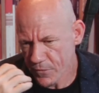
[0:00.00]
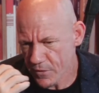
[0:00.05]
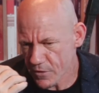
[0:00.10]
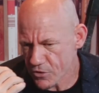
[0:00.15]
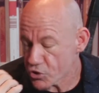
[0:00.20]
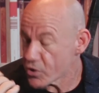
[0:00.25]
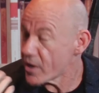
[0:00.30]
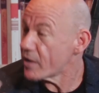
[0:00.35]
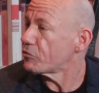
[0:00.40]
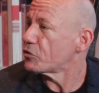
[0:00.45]

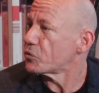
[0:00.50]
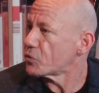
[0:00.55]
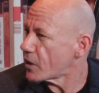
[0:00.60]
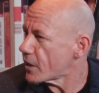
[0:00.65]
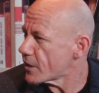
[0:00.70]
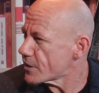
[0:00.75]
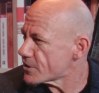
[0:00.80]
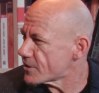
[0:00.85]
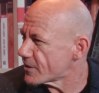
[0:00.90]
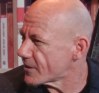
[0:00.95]
travel
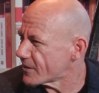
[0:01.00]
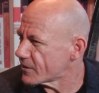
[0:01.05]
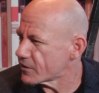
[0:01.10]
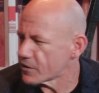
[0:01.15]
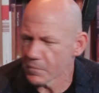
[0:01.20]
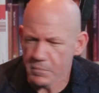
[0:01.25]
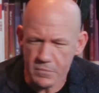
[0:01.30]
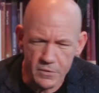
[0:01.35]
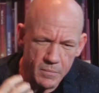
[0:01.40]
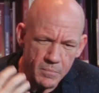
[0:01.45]
writing,
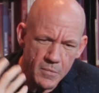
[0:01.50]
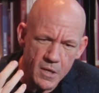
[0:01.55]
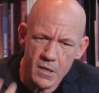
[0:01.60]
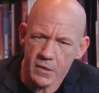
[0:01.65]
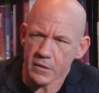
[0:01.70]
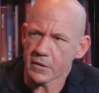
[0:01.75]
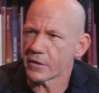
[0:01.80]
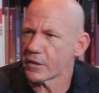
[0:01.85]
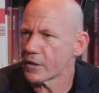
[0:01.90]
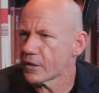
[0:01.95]
the
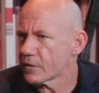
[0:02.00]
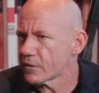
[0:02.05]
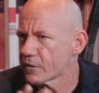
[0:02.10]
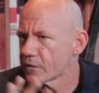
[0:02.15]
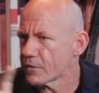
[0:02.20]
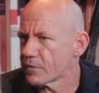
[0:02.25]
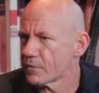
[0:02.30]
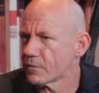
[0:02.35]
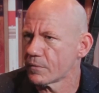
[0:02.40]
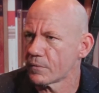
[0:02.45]
marketing,
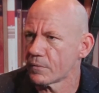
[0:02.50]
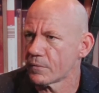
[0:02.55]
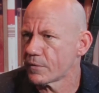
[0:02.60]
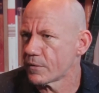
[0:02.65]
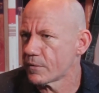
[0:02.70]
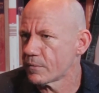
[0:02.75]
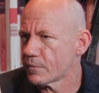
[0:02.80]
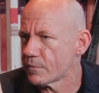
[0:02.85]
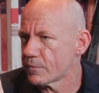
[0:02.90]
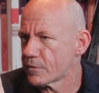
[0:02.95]

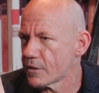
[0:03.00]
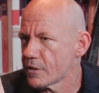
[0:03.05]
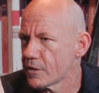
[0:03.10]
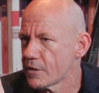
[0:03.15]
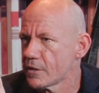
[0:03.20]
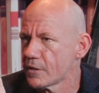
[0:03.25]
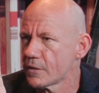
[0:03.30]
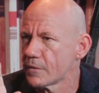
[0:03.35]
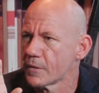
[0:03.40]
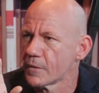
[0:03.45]

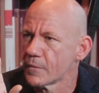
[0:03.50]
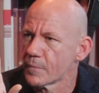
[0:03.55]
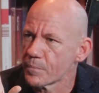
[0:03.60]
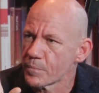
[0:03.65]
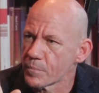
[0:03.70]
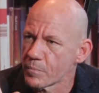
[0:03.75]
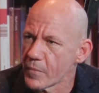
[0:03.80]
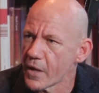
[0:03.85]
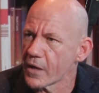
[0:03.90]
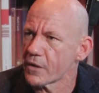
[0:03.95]
the
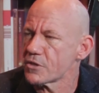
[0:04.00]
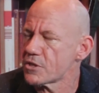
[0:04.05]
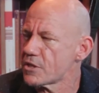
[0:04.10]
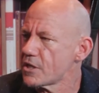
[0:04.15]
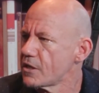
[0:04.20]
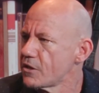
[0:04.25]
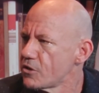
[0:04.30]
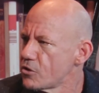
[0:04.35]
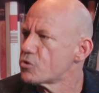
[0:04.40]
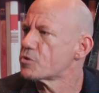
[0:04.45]

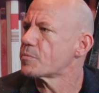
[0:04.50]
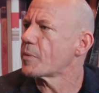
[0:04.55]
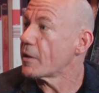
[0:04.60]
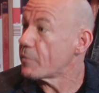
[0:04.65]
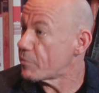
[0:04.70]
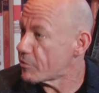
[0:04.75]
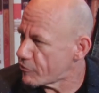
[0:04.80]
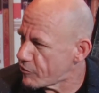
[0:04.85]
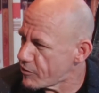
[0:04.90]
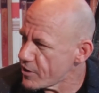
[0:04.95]
magazine,
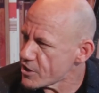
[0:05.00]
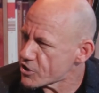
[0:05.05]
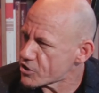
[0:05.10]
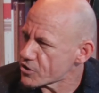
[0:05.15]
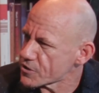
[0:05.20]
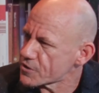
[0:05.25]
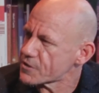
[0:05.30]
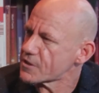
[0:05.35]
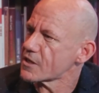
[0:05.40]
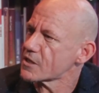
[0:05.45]
newspaper
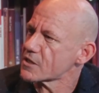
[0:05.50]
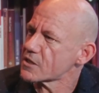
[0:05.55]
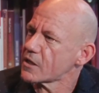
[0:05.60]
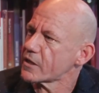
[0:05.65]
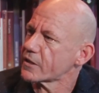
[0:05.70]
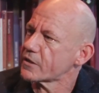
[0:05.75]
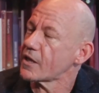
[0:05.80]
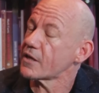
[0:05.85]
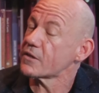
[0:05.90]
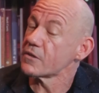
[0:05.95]
features, things
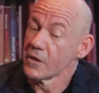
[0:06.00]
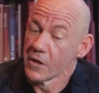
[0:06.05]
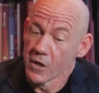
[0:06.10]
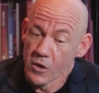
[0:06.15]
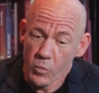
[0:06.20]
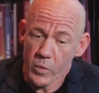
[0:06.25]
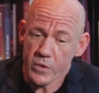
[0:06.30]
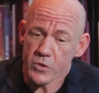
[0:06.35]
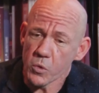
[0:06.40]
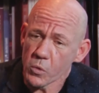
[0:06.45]
like that.
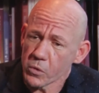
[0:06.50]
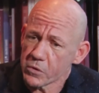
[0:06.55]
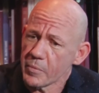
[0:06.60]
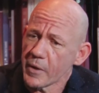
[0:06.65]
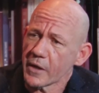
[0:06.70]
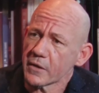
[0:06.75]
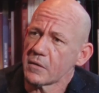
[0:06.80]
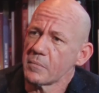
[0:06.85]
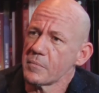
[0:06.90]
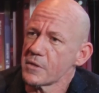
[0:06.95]
We talked
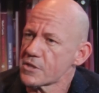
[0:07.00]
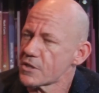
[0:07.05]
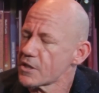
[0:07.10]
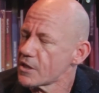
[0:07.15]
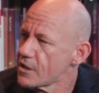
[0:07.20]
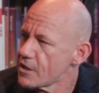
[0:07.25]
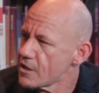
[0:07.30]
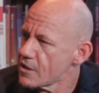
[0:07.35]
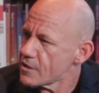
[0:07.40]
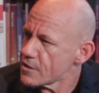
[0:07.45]
about the missing
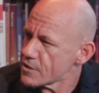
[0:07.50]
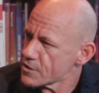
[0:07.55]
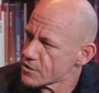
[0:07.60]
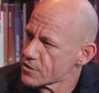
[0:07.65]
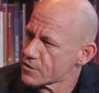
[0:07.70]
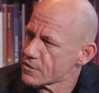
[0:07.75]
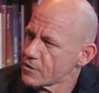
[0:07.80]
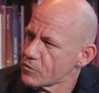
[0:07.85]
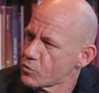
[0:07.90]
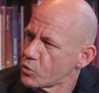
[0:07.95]

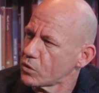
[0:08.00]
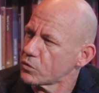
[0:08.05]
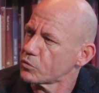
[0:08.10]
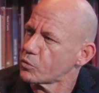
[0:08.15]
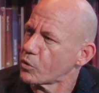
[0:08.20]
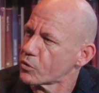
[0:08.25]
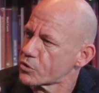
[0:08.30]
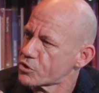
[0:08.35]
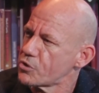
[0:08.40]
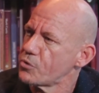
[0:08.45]
years, the World
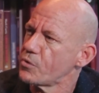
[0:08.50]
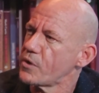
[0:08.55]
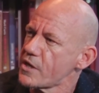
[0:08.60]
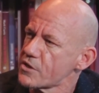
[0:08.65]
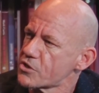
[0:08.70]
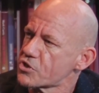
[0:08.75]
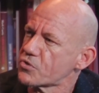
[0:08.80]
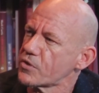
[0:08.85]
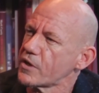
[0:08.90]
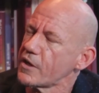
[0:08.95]
War II
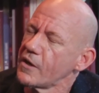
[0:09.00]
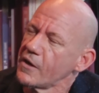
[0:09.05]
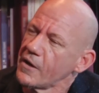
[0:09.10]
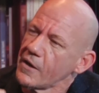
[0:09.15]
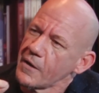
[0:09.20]
history.